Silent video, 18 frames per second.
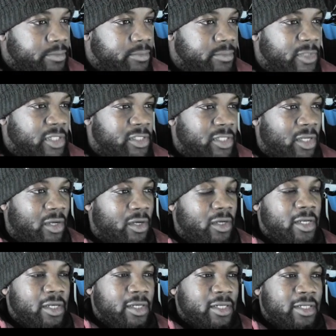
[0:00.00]
So
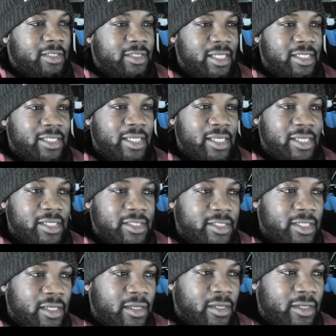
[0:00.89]
this is
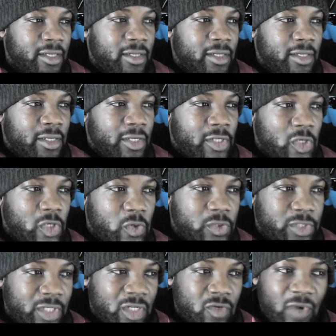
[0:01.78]

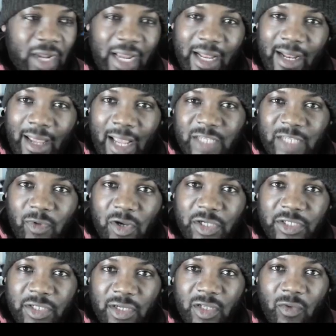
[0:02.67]
using regular
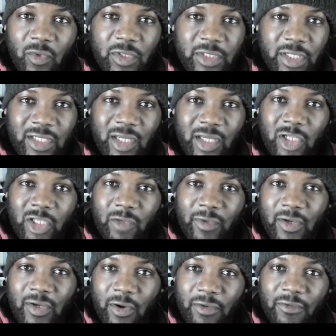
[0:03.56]
expression, which is going to be
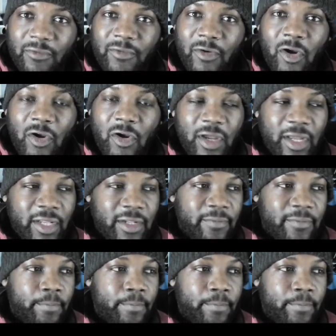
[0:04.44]
converting